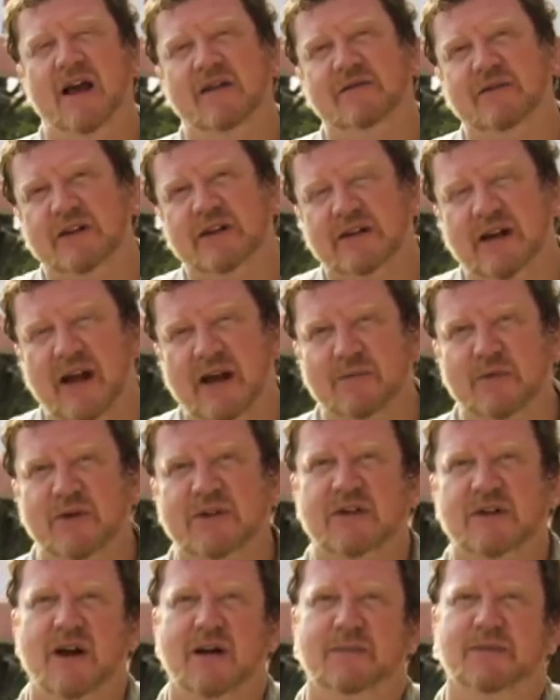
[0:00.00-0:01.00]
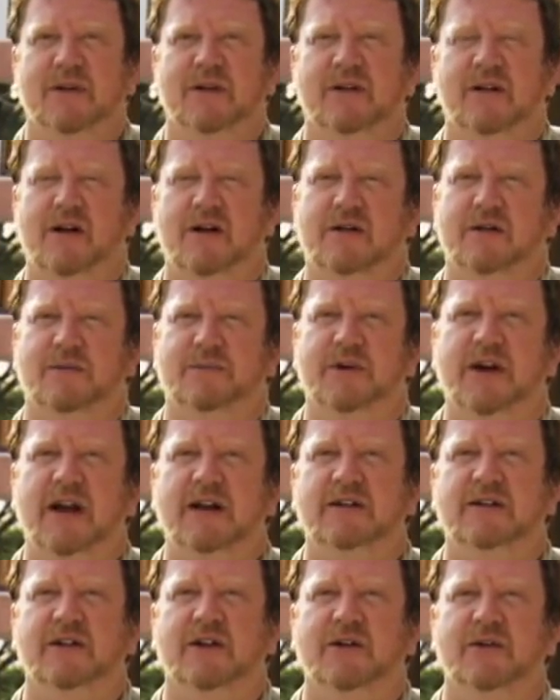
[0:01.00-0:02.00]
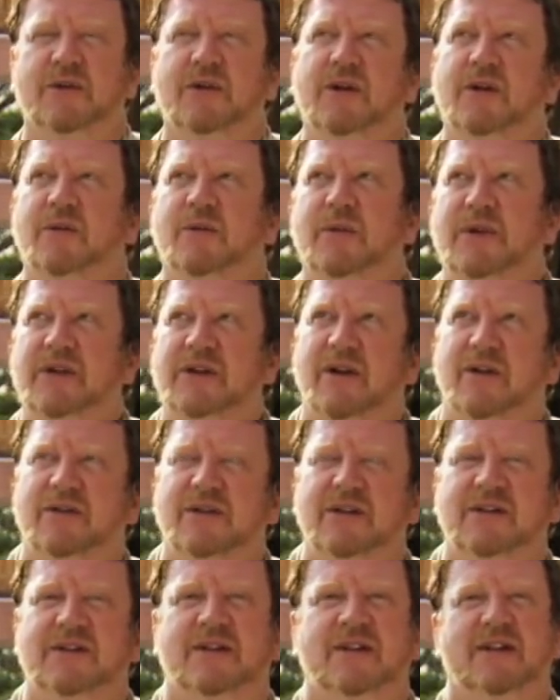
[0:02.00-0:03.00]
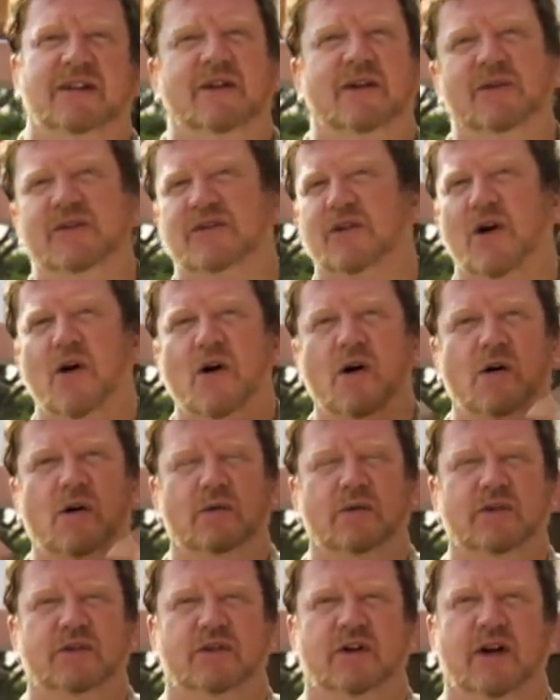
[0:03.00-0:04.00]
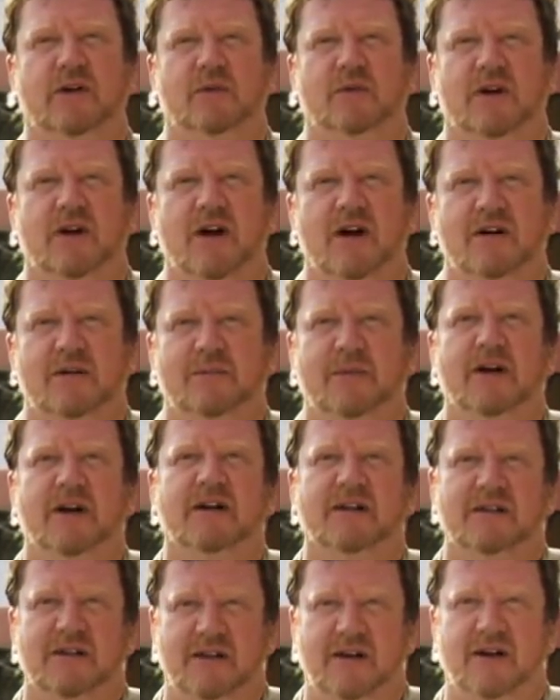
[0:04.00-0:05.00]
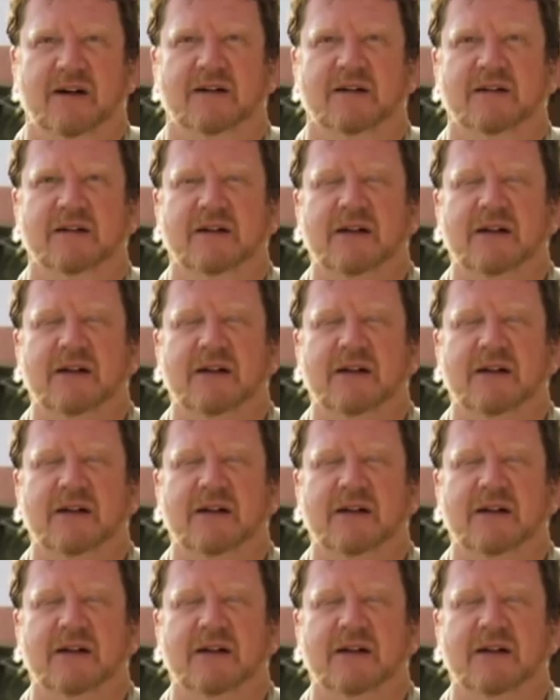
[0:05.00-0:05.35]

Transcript: Every time we stopped at Lago Preto, we noticed that there was always red uakari monkeys there.